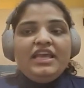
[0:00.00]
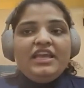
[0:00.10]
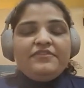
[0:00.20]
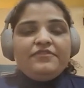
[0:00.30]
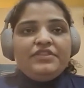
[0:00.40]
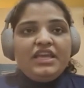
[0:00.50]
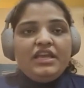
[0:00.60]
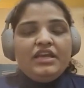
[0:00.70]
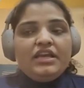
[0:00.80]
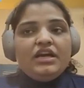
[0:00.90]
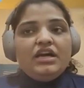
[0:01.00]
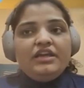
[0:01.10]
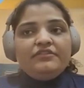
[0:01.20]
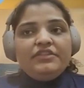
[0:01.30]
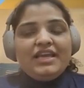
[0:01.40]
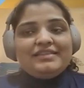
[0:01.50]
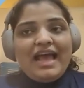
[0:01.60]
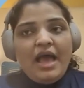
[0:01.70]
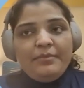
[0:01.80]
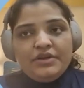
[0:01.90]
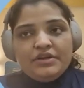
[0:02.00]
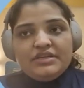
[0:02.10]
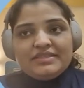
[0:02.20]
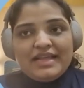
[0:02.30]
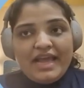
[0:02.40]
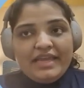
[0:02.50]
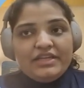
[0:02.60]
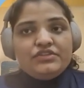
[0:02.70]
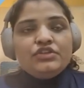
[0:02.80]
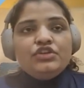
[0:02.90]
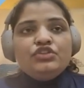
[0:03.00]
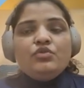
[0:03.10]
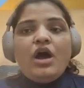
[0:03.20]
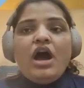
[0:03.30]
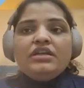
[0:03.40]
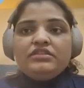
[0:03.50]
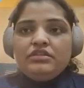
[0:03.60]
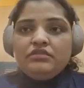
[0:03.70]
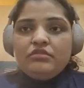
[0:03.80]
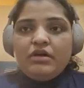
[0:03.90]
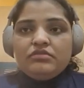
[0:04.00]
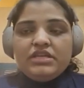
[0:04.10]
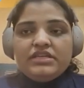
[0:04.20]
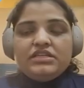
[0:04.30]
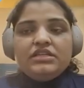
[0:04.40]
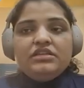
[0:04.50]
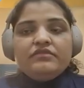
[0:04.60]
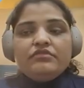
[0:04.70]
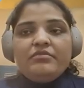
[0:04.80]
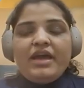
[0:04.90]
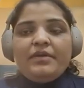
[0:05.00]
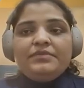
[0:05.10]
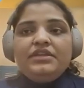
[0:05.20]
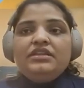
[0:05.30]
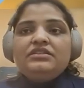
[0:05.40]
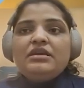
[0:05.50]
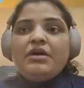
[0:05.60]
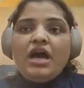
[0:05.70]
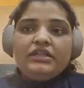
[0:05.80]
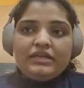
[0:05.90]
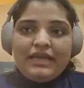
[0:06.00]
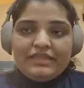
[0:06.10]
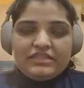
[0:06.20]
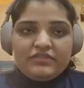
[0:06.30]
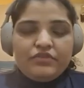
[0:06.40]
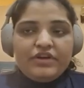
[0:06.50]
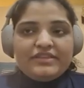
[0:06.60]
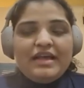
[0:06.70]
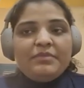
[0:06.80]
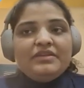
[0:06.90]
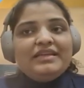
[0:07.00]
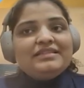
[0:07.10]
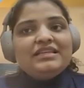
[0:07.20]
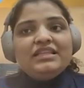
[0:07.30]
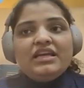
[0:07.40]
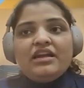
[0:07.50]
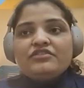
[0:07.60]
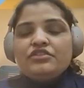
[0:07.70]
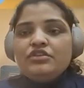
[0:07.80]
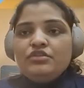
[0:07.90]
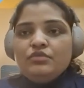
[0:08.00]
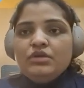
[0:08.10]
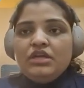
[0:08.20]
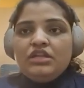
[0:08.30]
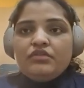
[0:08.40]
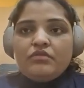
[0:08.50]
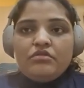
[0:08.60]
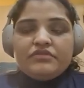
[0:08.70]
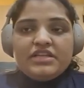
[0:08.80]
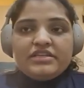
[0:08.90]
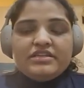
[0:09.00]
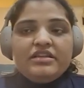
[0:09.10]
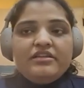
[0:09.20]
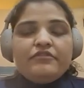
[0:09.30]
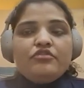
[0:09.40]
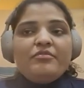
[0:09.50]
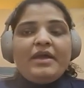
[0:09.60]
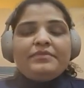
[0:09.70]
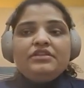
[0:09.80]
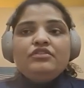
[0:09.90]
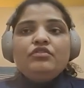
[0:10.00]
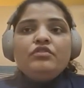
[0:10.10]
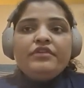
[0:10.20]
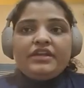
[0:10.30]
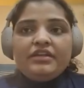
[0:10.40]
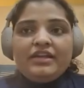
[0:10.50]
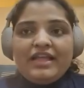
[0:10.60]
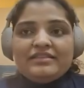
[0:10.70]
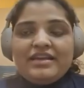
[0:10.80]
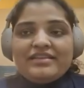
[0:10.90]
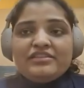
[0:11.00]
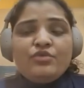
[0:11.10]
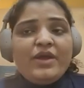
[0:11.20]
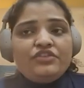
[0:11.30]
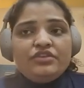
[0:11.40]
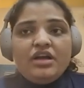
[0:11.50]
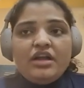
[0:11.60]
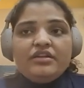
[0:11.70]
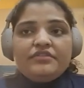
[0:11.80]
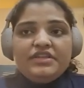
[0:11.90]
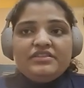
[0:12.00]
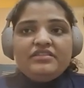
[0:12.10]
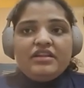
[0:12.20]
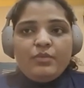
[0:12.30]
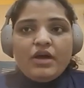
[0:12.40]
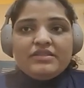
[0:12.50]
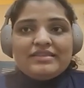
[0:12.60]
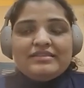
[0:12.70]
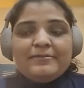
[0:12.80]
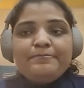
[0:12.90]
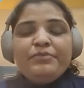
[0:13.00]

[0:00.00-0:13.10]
If the examiner decides to ask you about sentinel lymph node biopsy in some other cancer, for example, let's say they are asking you the role of sentinel lymph node biopsy in colorectal cancer as a question under recent advances,